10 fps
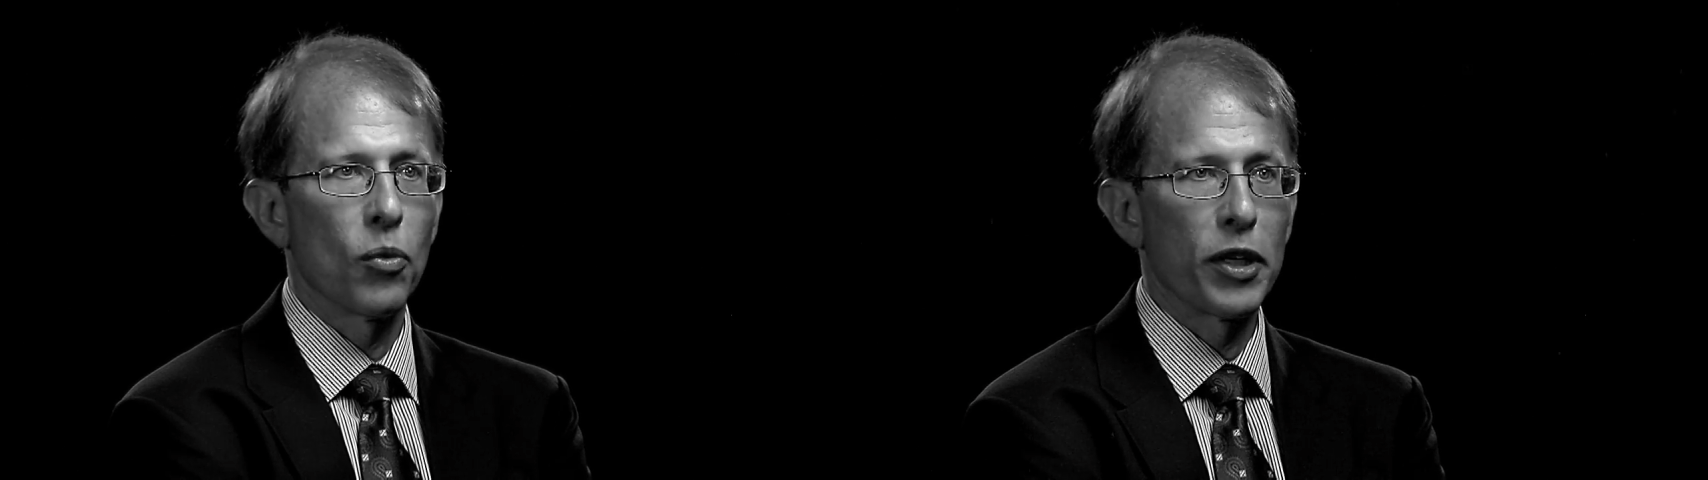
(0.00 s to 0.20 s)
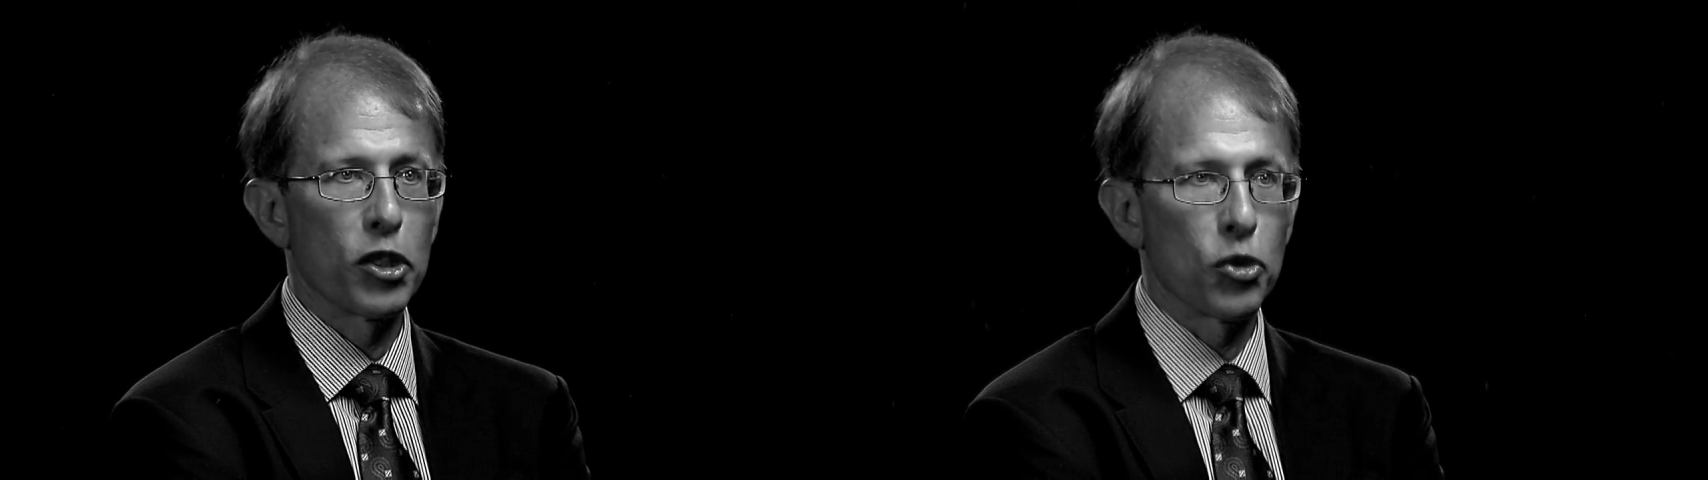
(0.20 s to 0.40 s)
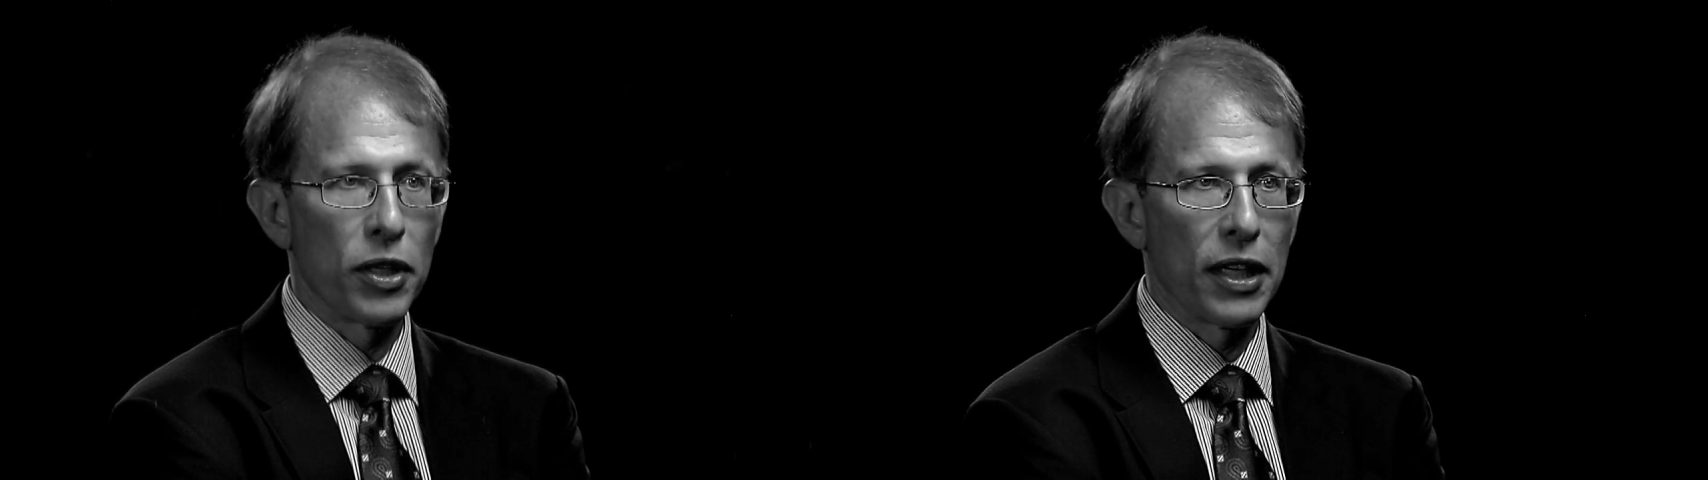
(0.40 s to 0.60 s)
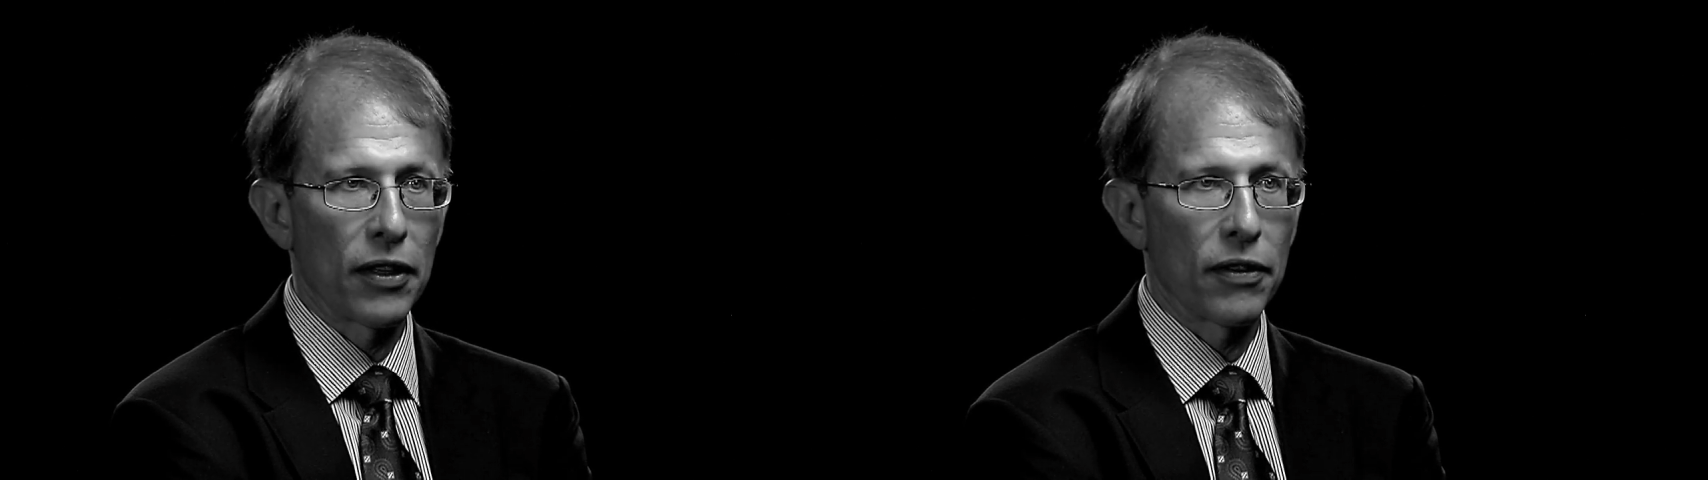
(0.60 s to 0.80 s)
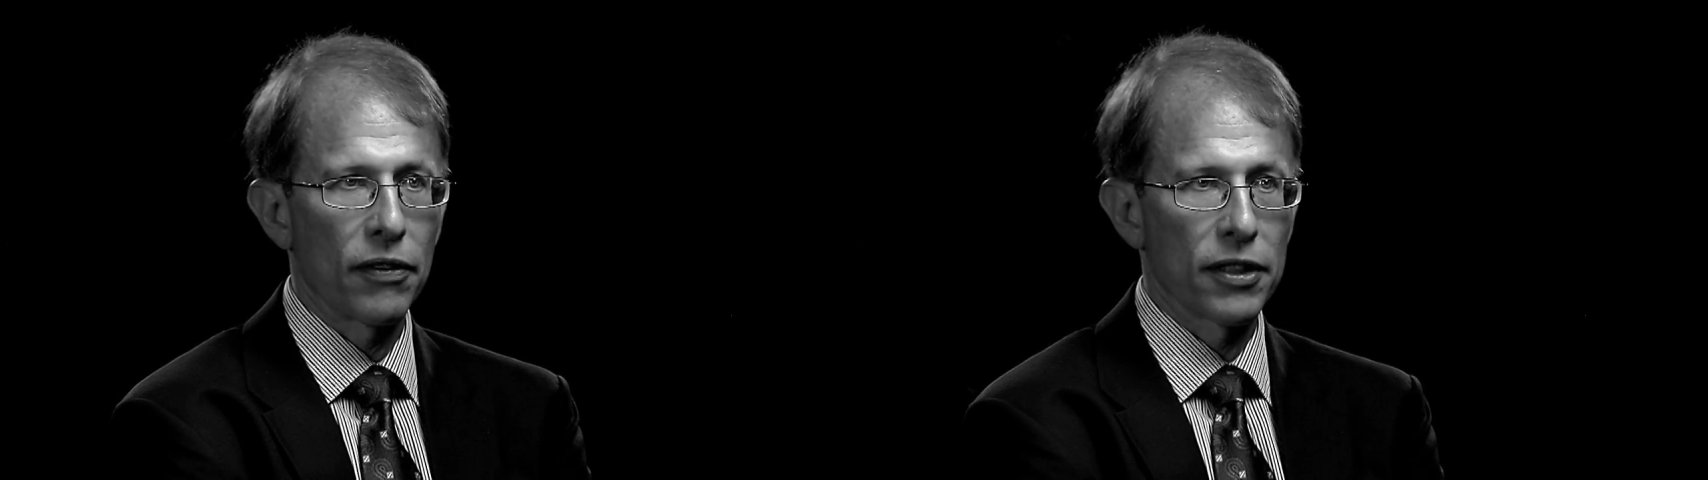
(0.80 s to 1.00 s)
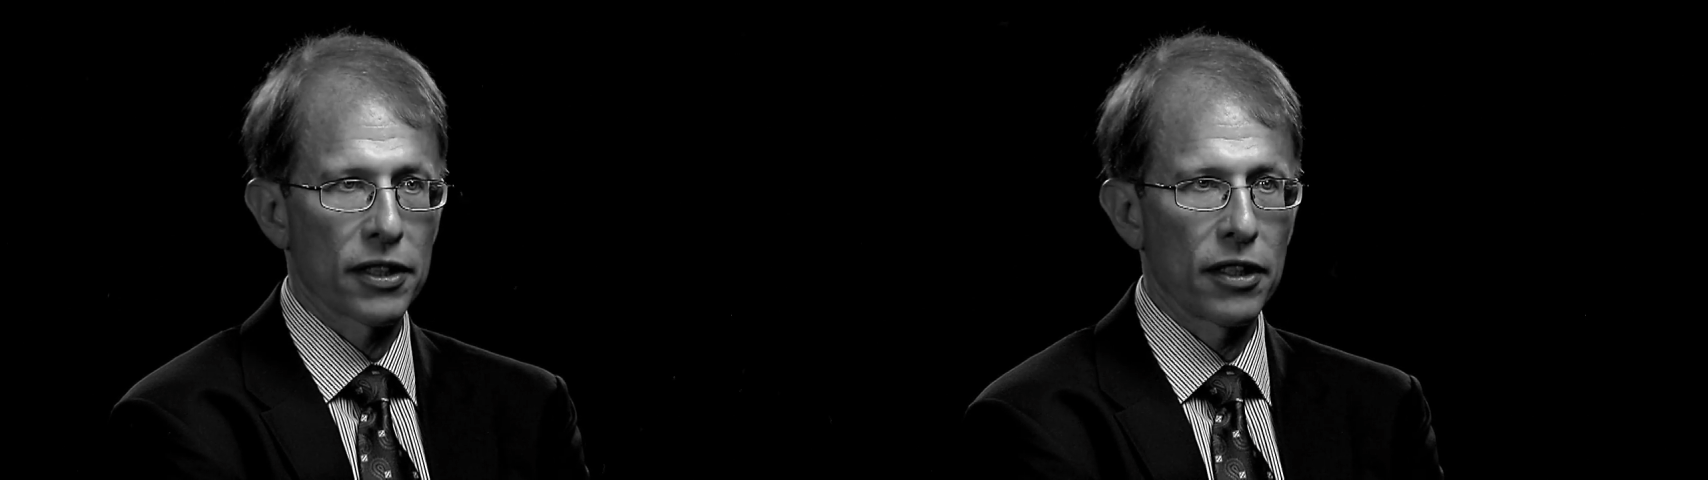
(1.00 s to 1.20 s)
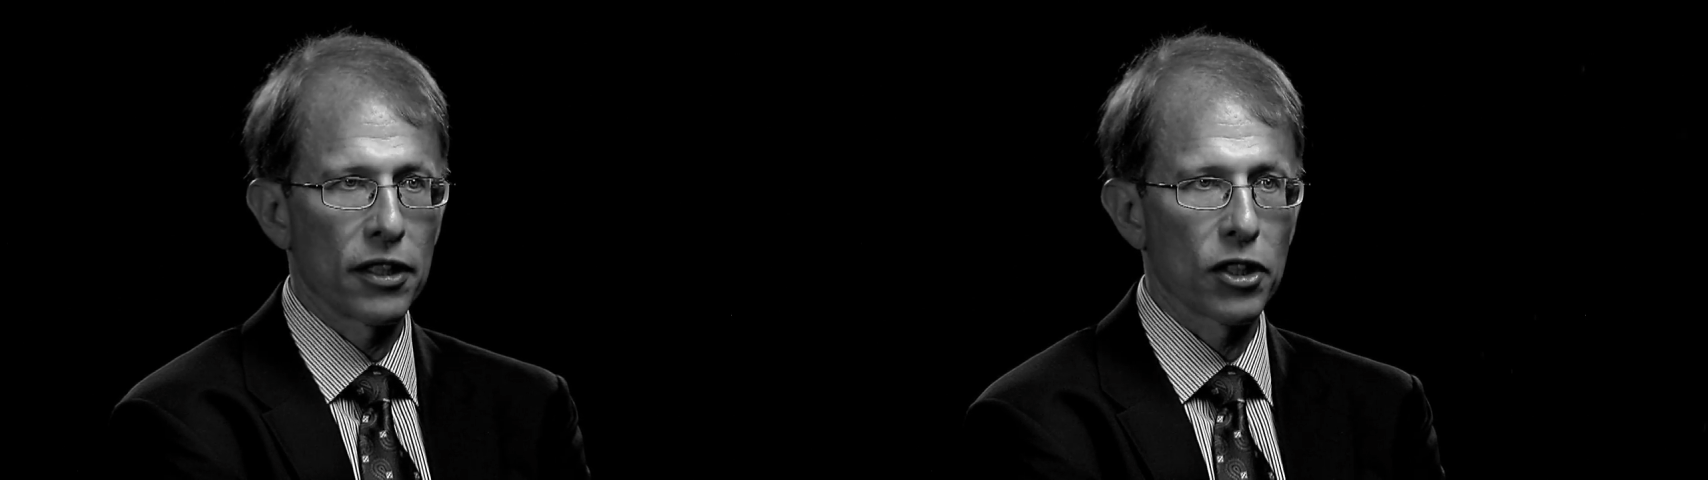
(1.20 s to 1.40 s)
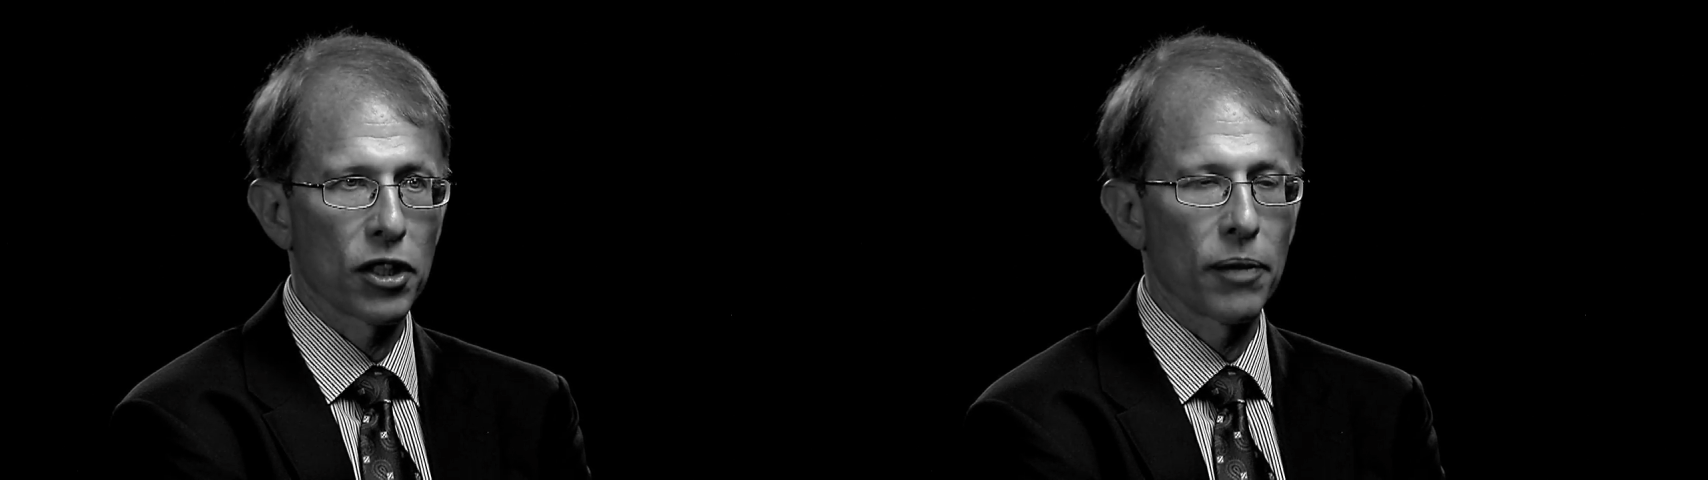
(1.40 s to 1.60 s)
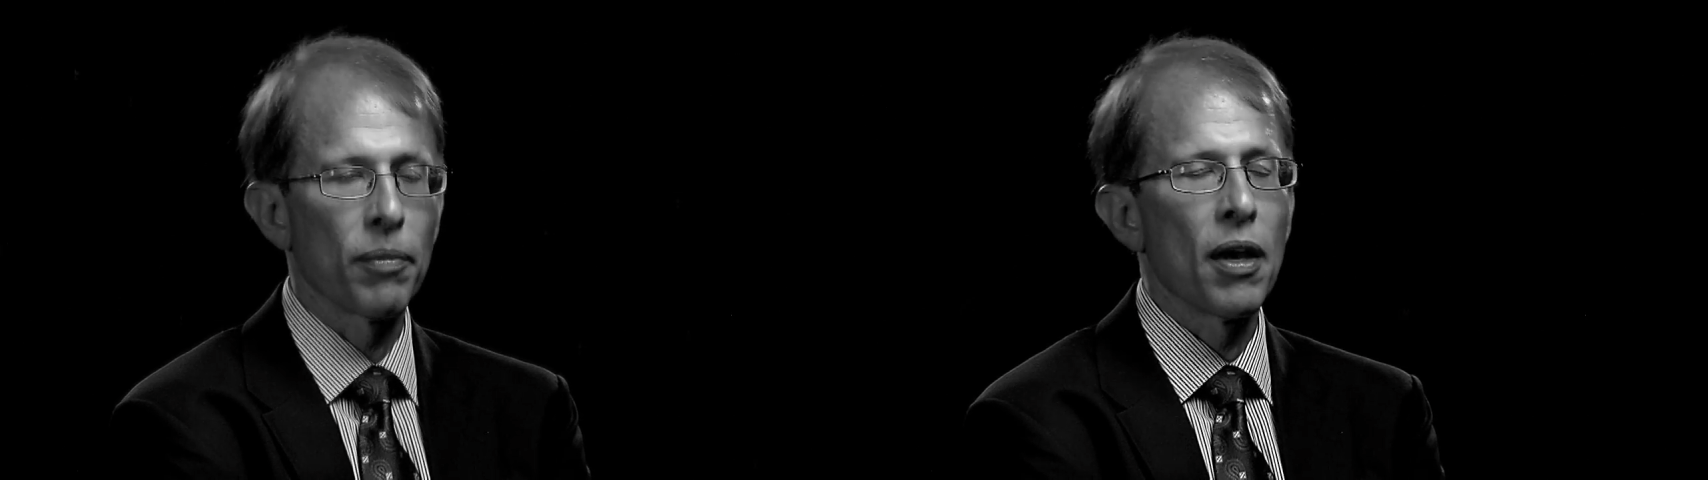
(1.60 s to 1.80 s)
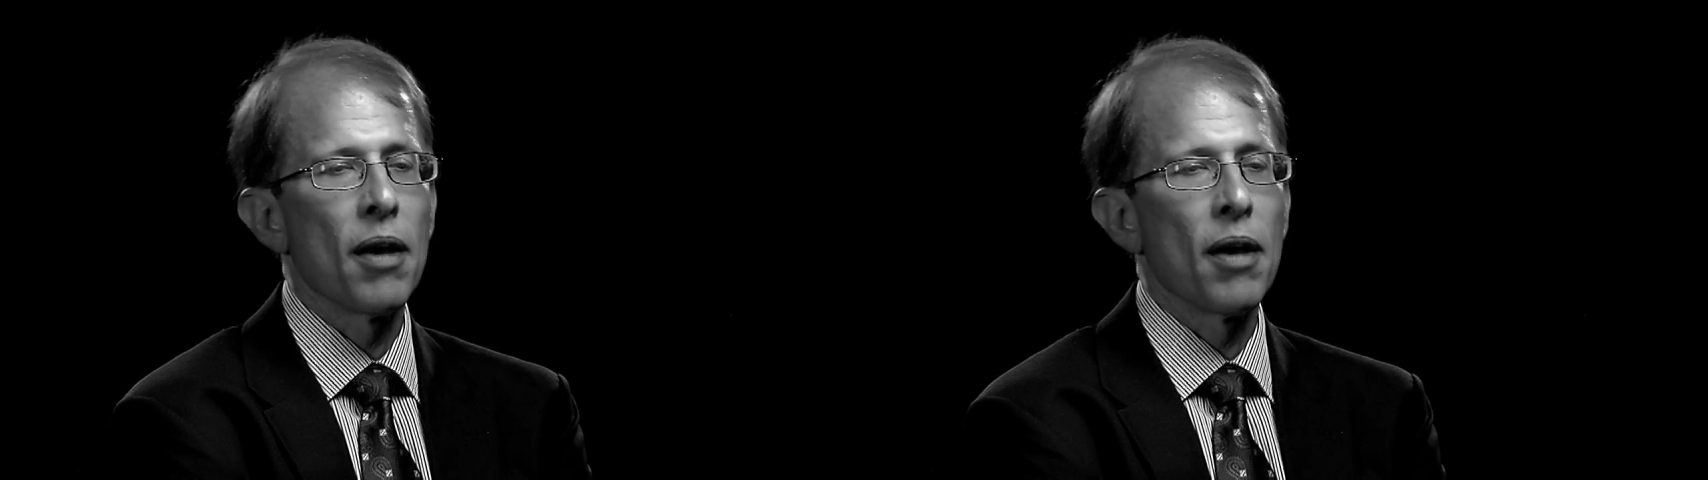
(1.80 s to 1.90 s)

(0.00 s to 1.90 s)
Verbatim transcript: when treating this condition.